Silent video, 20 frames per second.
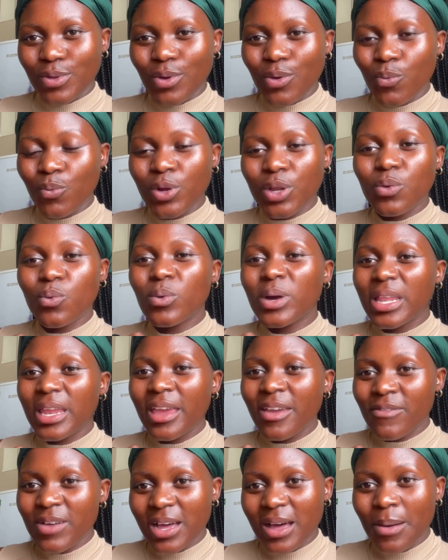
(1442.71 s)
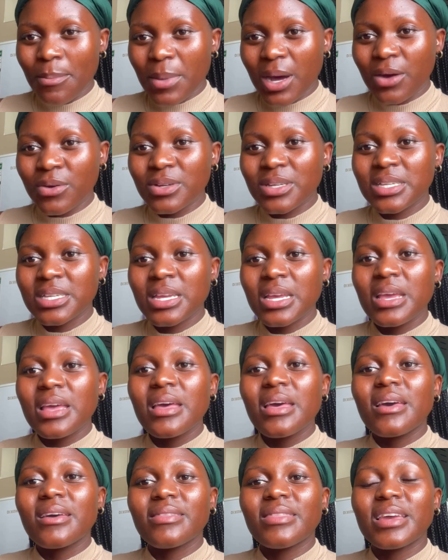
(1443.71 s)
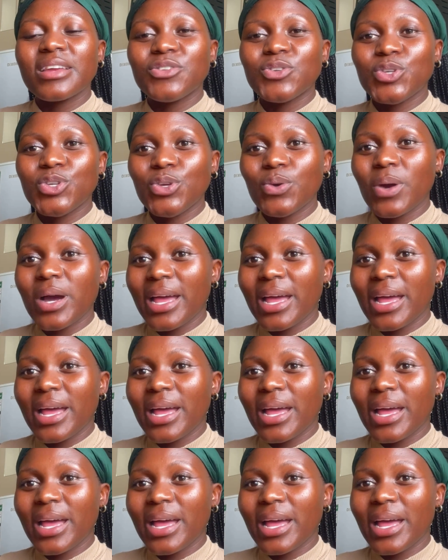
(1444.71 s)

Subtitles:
with whatever amount that you